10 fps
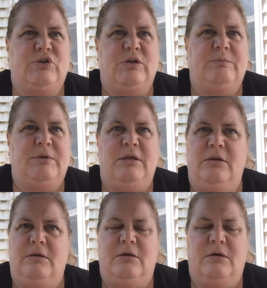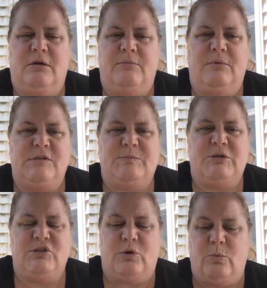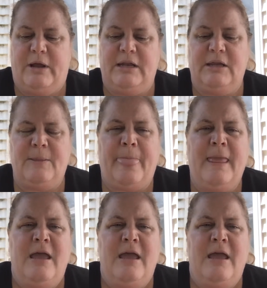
It could be a speech at a wedding.